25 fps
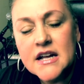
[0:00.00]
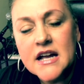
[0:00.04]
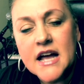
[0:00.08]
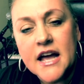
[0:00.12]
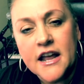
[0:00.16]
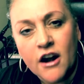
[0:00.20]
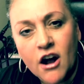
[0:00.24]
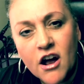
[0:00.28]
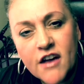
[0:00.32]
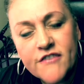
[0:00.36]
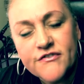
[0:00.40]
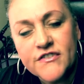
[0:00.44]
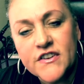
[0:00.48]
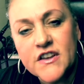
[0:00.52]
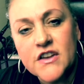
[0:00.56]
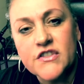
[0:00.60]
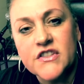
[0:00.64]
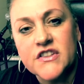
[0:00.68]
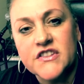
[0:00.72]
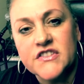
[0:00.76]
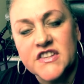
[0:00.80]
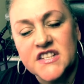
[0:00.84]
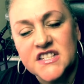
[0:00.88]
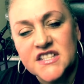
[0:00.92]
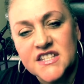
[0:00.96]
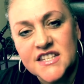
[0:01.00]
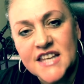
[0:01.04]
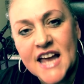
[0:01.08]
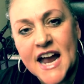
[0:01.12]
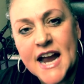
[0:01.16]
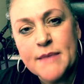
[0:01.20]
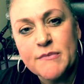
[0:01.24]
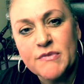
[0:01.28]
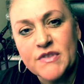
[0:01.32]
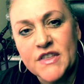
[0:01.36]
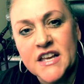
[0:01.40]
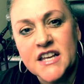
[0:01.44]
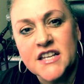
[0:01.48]
And I feel that the
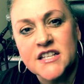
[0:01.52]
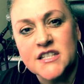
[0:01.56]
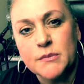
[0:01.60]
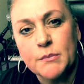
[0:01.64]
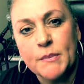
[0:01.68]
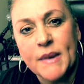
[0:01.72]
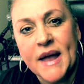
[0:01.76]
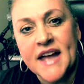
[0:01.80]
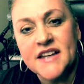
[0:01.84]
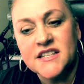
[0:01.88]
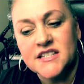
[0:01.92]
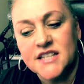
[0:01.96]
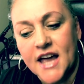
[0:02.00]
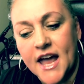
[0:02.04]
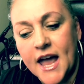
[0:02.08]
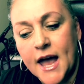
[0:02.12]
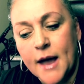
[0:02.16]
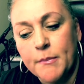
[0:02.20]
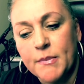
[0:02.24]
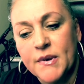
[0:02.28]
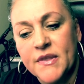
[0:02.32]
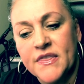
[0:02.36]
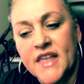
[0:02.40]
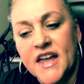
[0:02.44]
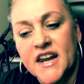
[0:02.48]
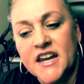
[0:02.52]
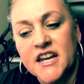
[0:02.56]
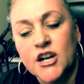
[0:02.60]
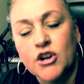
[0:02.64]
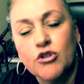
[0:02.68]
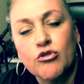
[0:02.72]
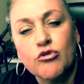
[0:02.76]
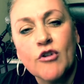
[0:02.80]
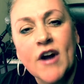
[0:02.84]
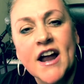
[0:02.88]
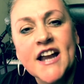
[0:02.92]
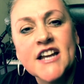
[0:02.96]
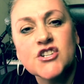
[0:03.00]
same thing is about to happen, that in
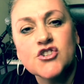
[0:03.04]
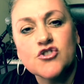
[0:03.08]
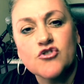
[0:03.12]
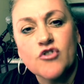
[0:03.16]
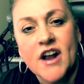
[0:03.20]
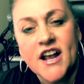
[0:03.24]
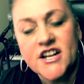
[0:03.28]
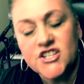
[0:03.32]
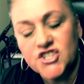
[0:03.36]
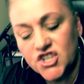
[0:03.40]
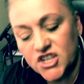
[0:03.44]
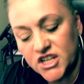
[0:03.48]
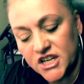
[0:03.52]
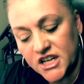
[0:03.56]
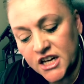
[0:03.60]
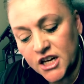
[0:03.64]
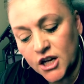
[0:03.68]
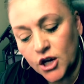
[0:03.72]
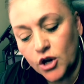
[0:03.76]
great tragedy, in